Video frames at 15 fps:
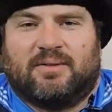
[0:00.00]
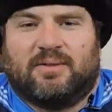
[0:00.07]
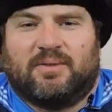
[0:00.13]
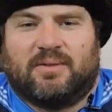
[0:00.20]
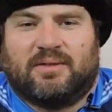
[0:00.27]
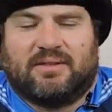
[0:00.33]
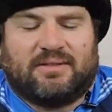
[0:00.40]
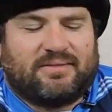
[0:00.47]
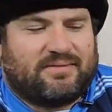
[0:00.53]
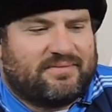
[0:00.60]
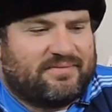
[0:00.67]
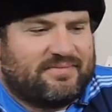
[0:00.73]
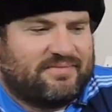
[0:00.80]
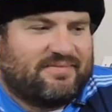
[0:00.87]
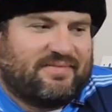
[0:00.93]

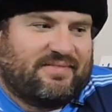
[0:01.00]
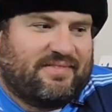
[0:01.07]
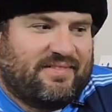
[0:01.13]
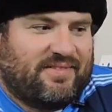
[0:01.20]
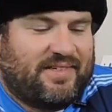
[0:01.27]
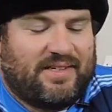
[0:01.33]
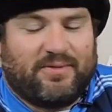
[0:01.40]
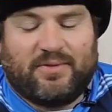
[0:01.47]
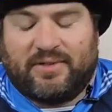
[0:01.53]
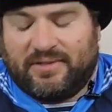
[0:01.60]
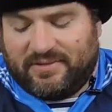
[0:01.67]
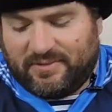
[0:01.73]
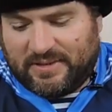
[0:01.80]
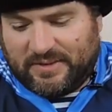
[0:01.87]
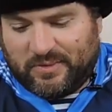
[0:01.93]
whatever
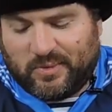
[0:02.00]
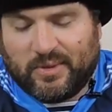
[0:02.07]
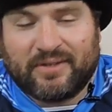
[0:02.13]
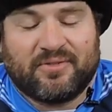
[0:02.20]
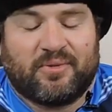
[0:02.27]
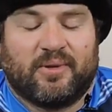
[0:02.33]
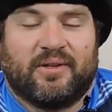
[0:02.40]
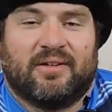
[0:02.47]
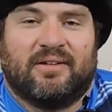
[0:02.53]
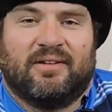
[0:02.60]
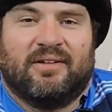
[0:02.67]
works for you.